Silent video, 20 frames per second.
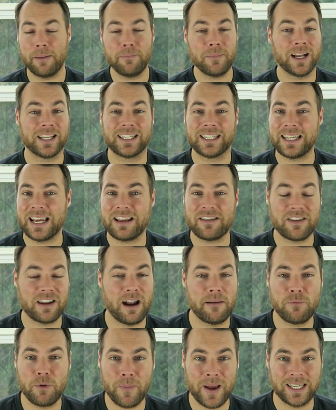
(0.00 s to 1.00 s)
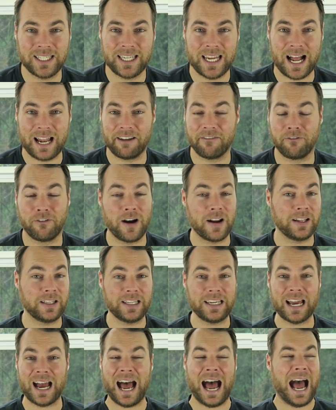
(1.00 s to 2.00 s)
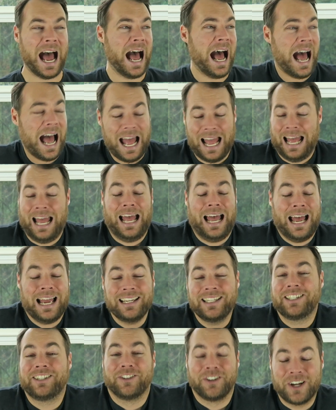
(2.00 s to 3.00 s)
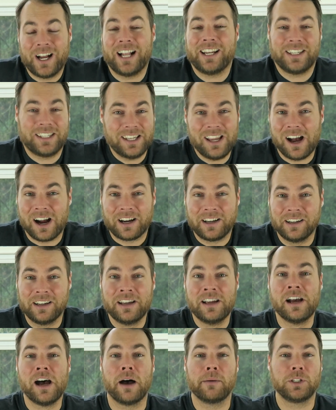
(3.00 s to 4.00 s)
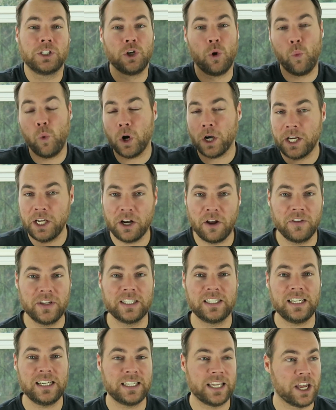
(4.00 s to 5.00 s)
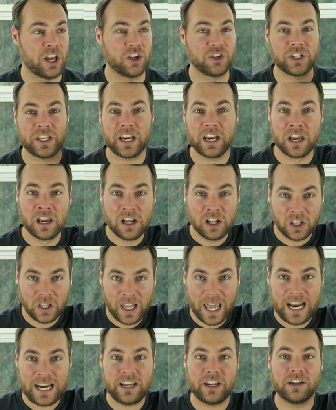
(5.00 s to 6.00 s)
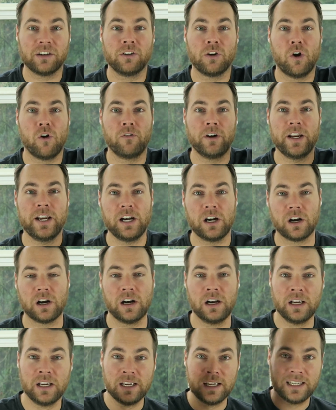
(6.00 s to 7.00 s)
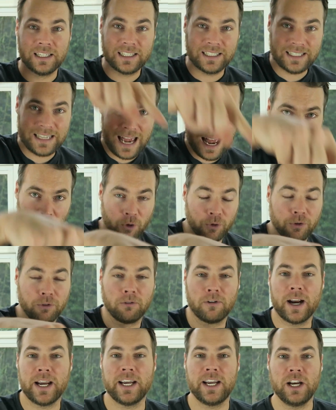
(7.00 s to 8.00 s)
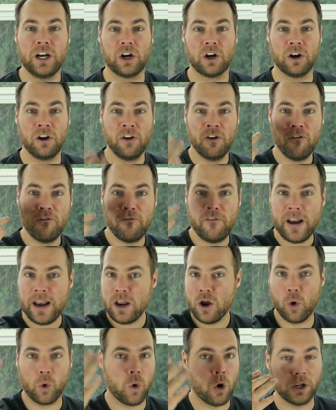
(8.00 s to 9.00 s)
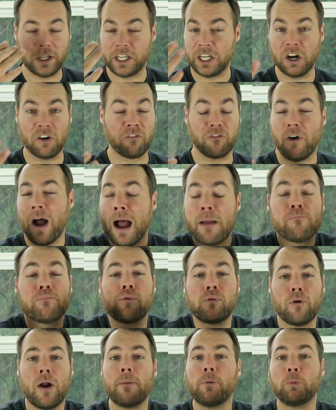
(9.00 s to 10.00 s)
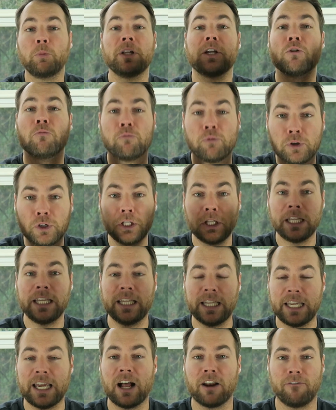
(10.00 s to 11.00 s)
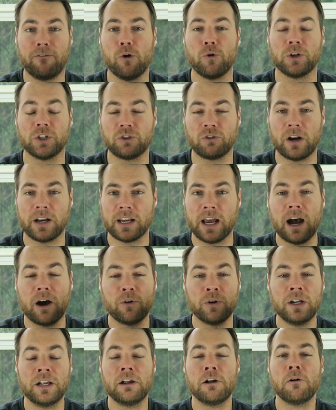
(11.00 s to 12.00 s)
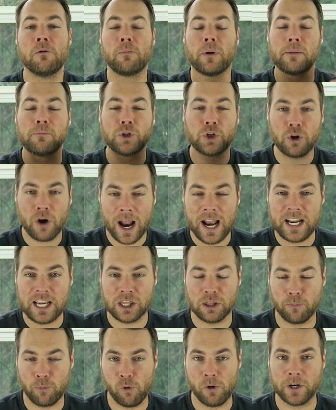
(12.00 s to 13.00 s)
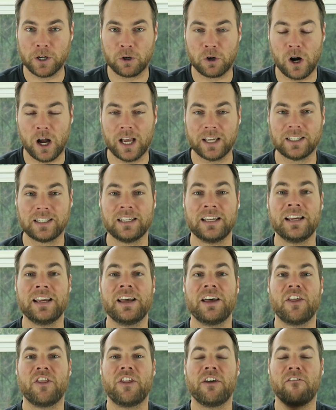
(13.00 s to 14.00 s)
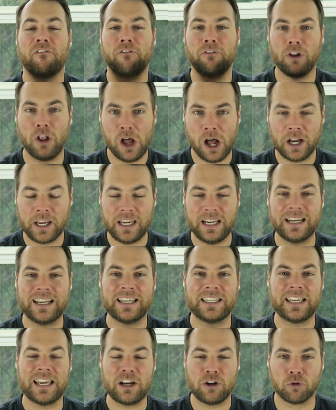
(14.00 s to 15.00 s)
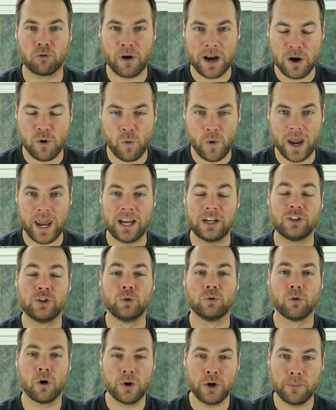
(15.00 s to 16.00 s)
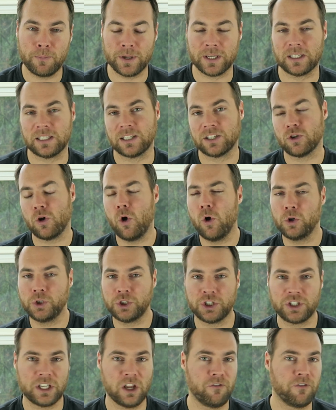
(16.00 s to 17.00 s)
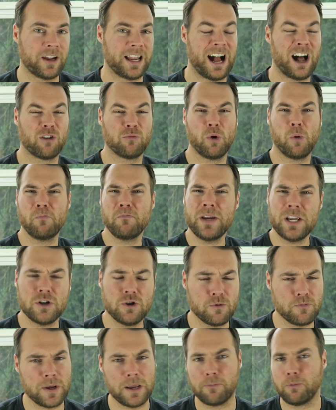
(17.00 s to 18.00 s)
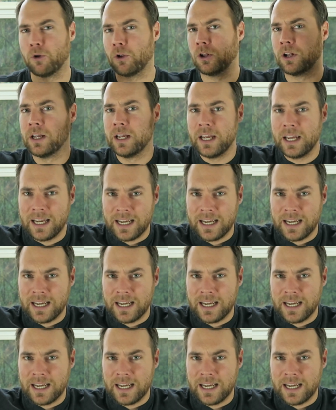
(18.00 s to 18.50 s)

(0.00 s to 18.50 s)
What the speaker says: I'm not saying that I'm the best at it. Frankly, I still kind of suck. I'm still working on these details, like lighting over here, sound right here, video quality here. I'm probably completely out of focus right now, but I'm trying to get the point across that vlogging is a great way to grow your business, hold yourself accountable, meet new people.